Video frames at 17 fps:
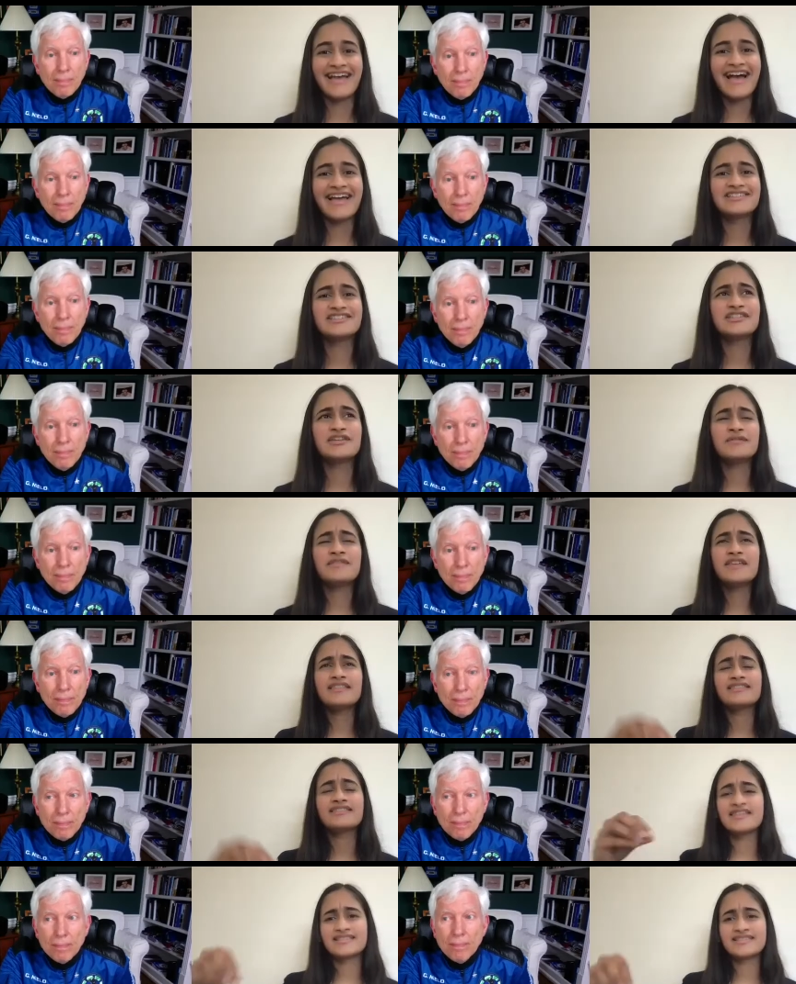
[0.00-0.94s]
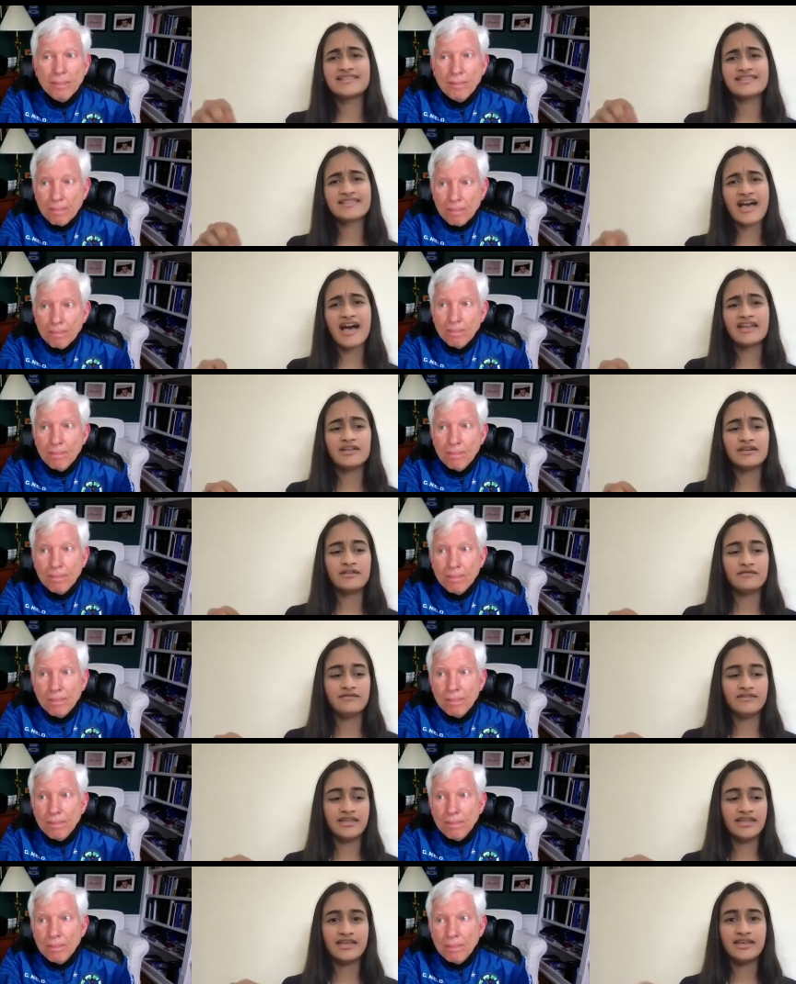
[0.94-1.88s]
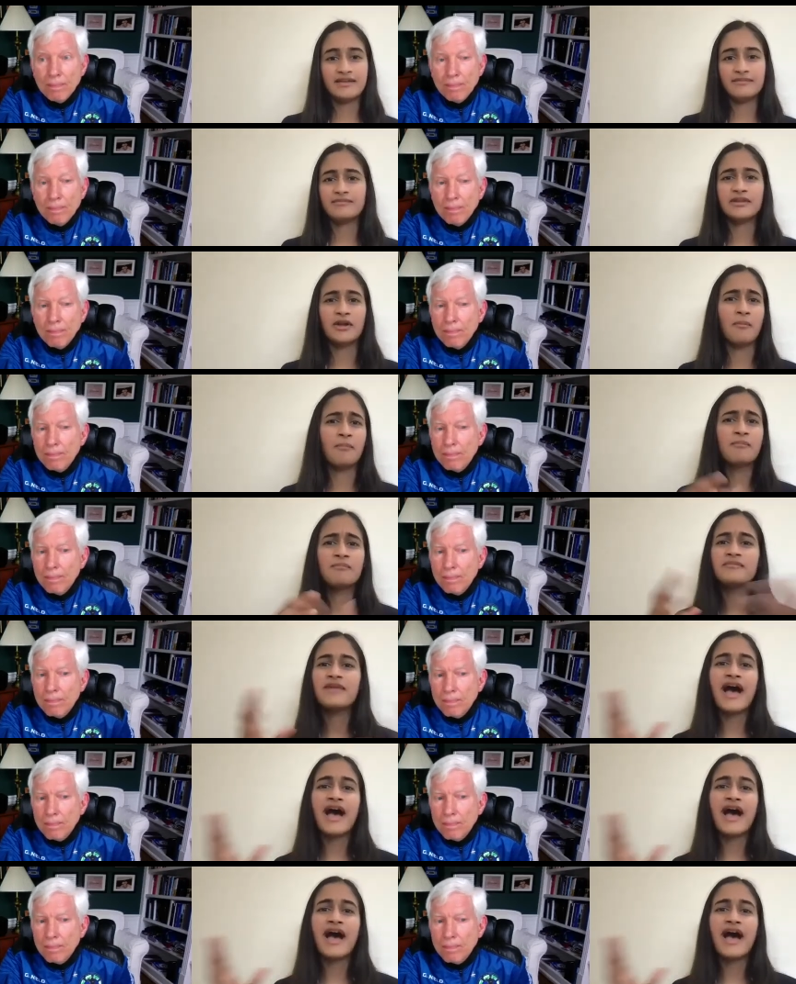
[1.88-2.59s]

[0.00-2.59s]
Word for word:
Speaker 1: Yeah. And do you think this is kind of the, you know,